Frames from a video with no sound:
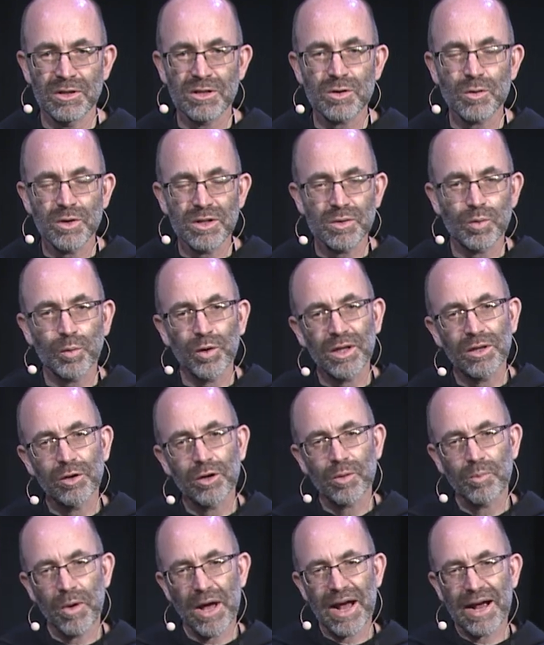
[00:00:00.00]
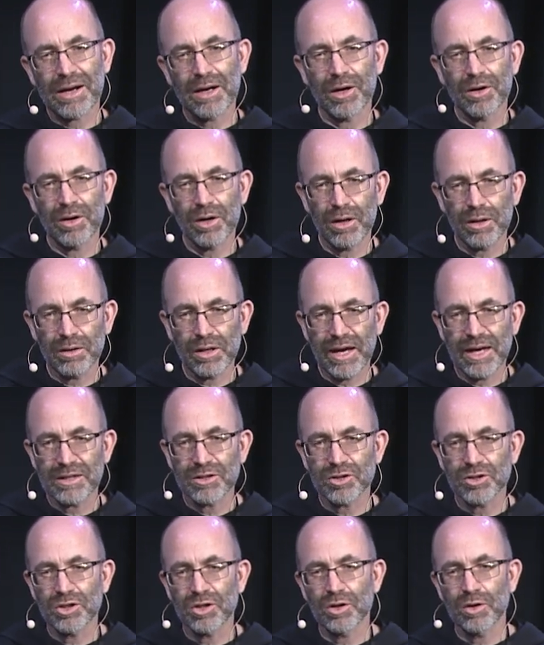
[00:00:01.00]
So as we look back on our
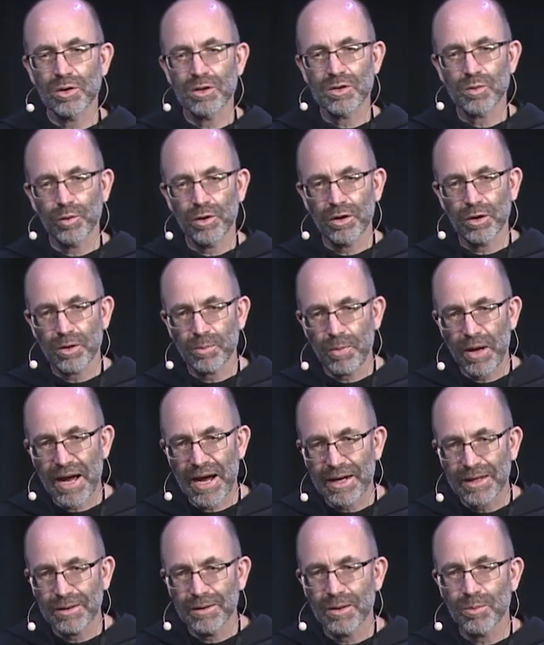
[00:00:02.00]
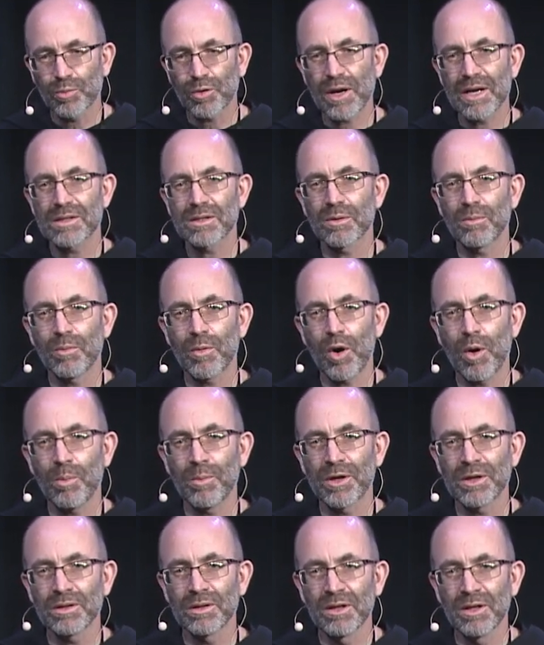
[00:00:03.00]
last year, as we look back in the present
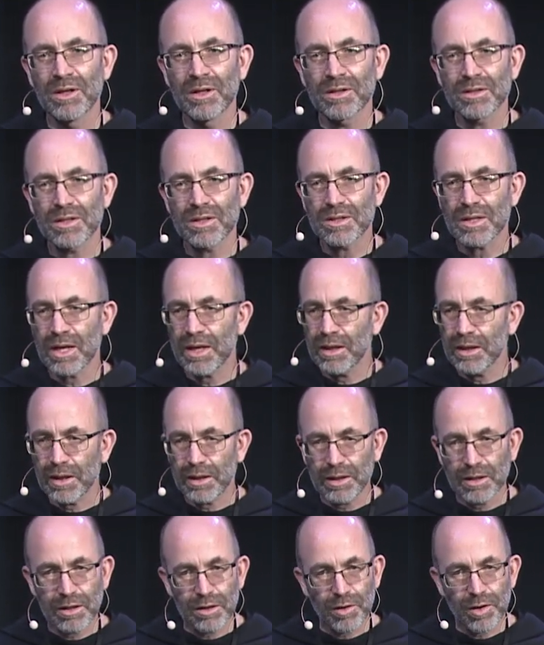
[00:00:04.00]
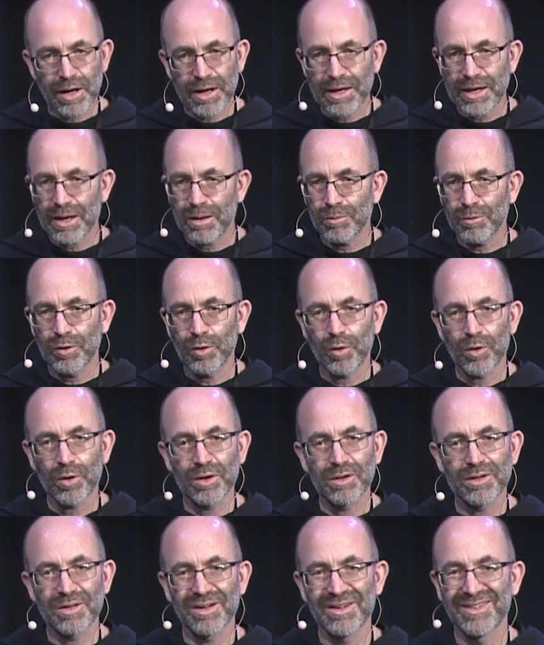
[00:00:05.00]
moment to say, here I am,
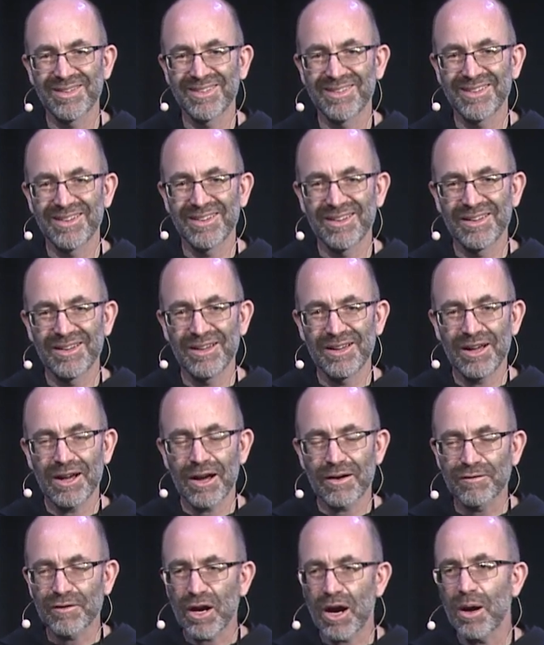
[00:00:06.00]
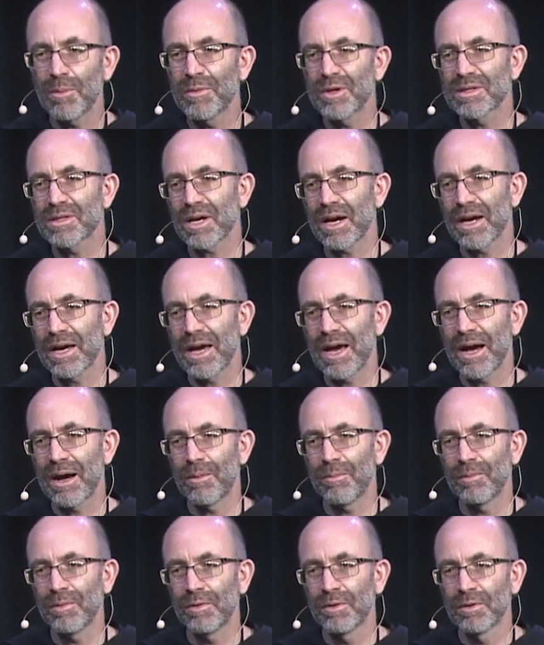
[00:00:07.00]
Lord, I've come as I
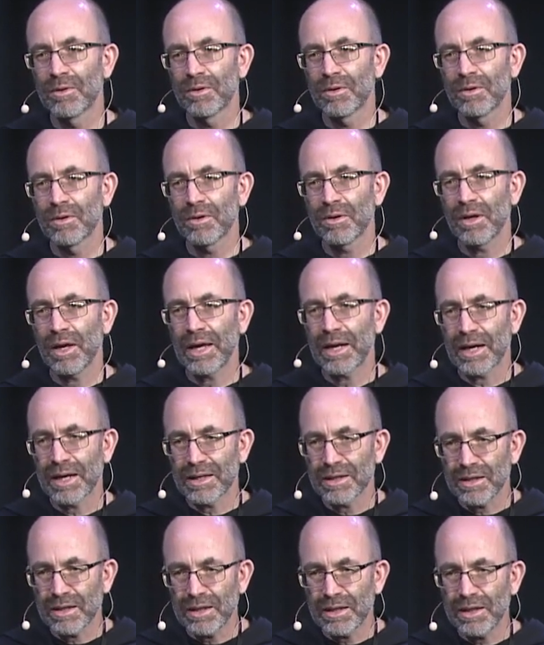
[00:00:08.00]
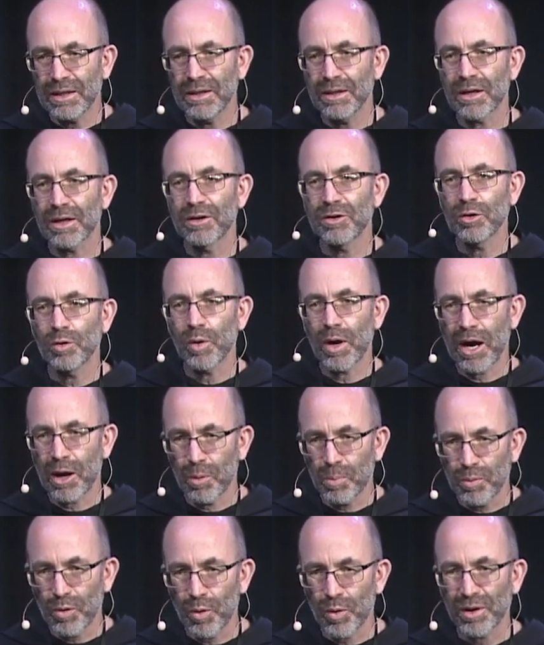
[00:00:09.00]
am, and I need a new
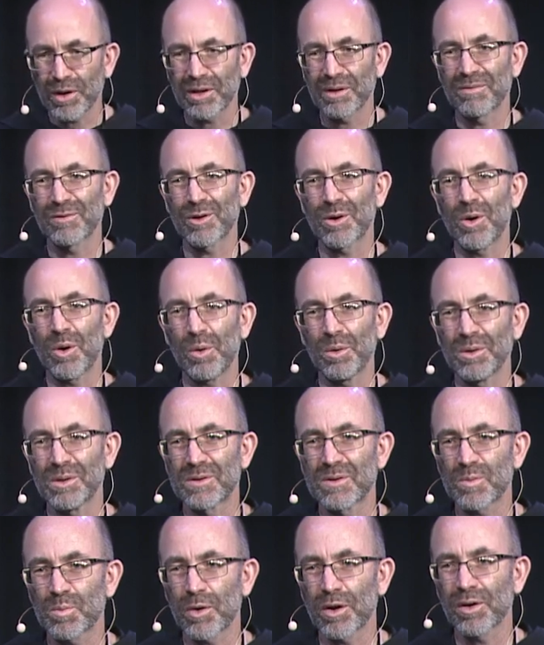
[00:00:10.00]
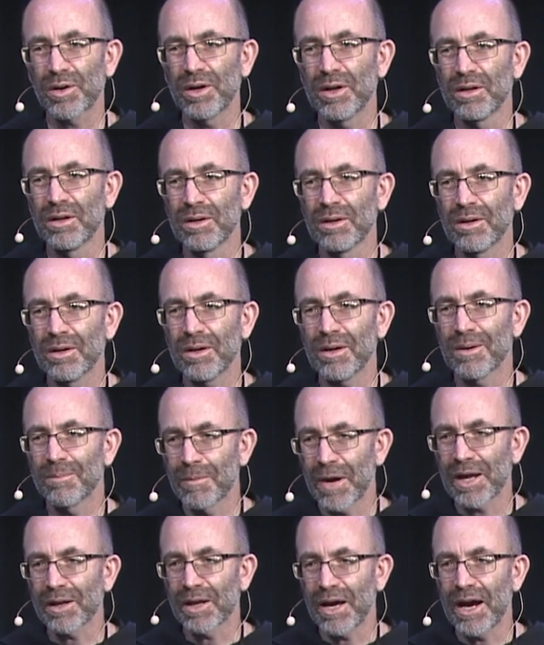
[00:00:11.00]
outpouring of your Holy Spirit in
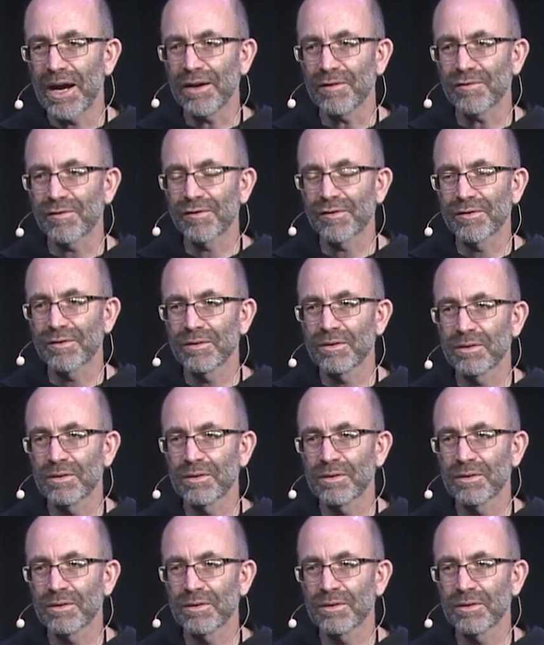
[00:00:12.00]
my life.